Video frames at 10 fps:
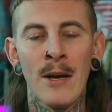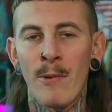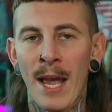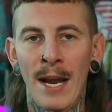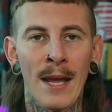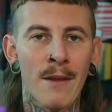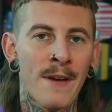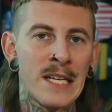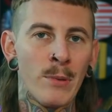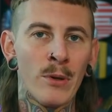We hang out in the
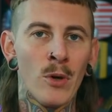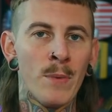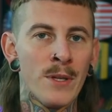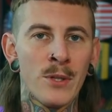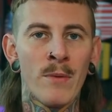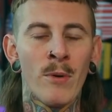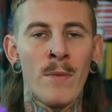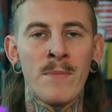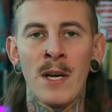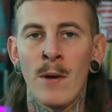Facebook group and the Zoom
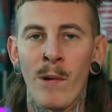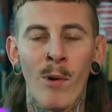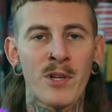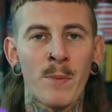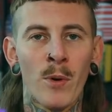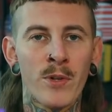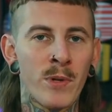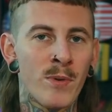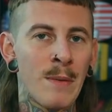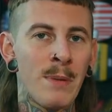rooms, we watch sports, we
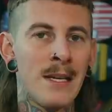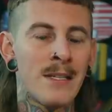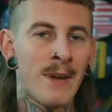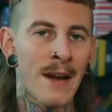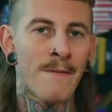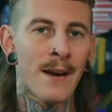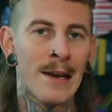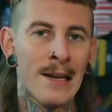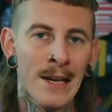drink beers and we have fun,